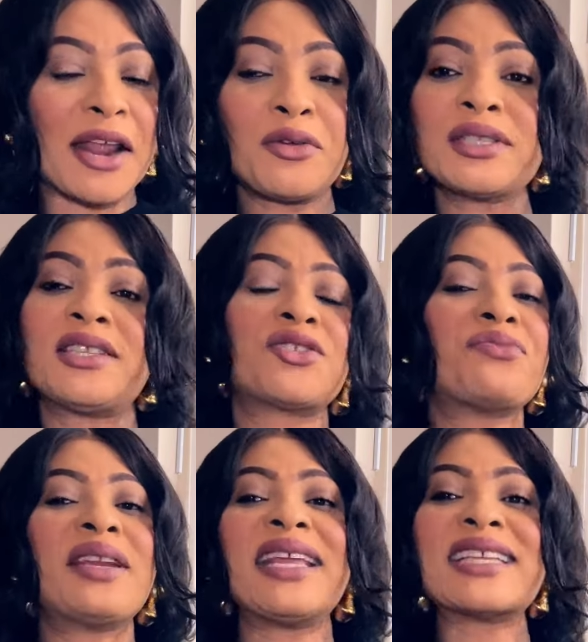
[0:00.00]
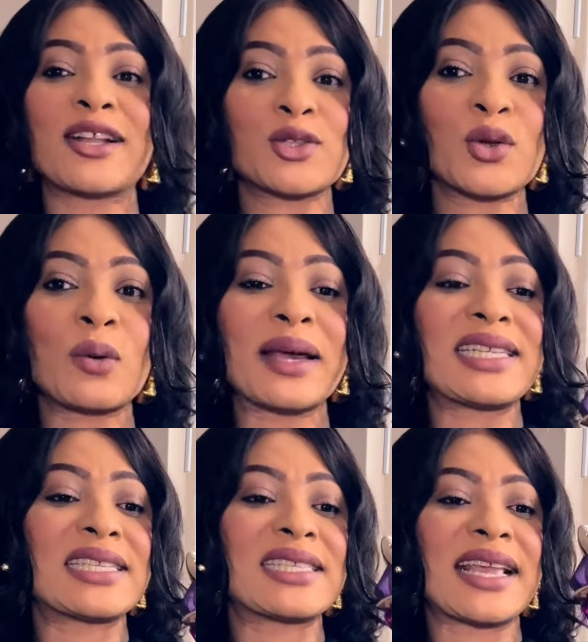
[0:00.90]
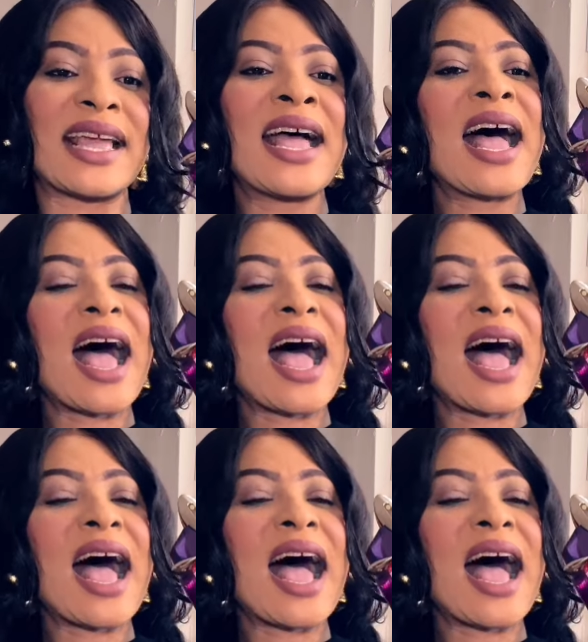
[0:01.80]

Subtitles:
I don't discriminate at all. But this is the